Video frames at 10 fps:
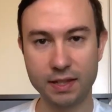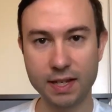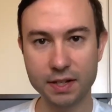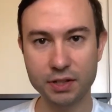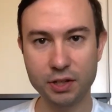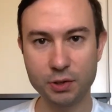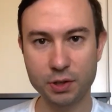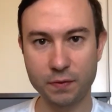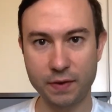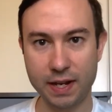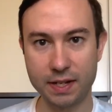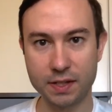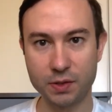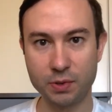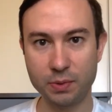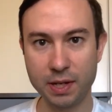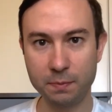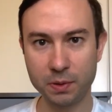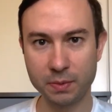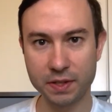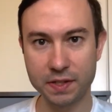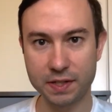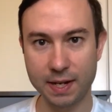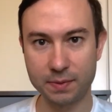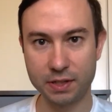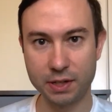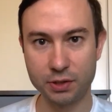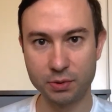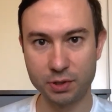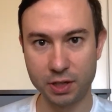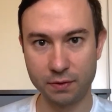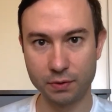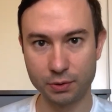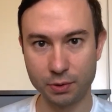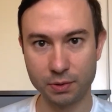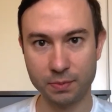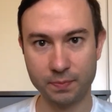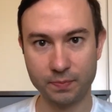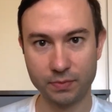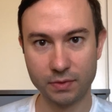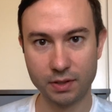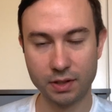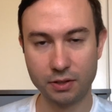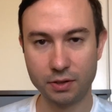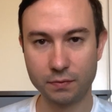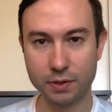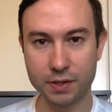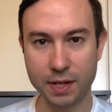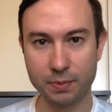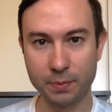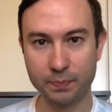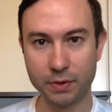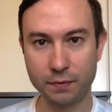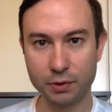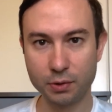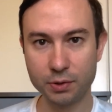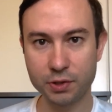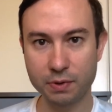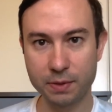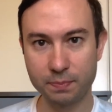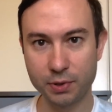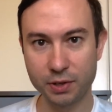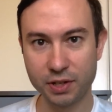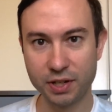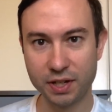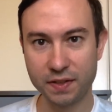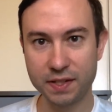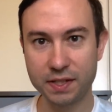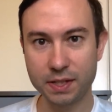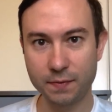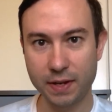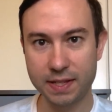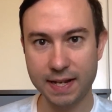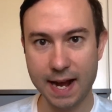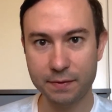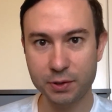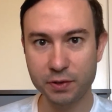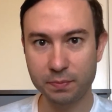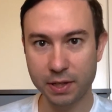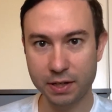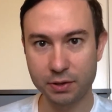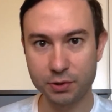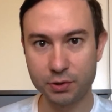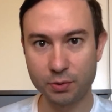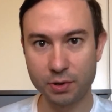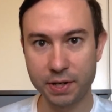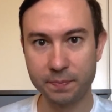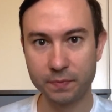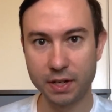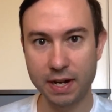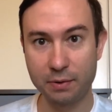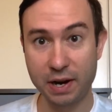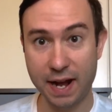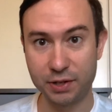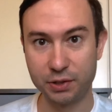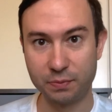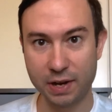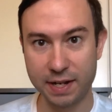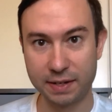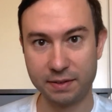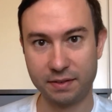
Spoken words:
The execution phase is when you implement the steps needed to achieve your goal. For example, if your goal is to write a book, this is the phase after you've planned out your story and now are actually writing.